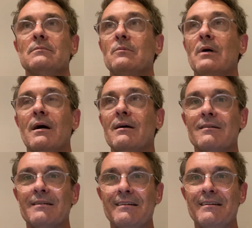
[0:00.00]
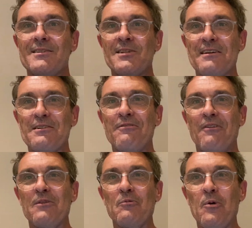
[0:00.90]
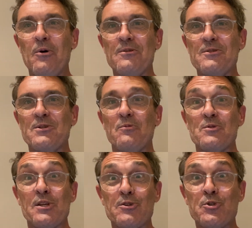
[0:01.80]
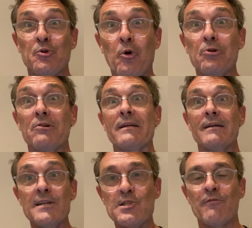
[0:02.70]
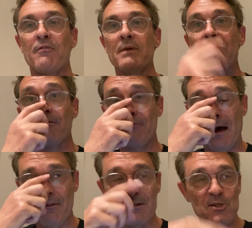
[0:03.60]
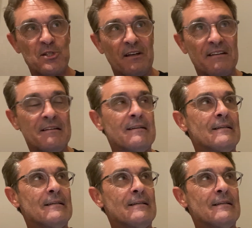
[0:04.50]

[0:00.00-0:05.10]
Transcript: well, it's hard to find words. It was extraordinary, easy for me, the father, to say.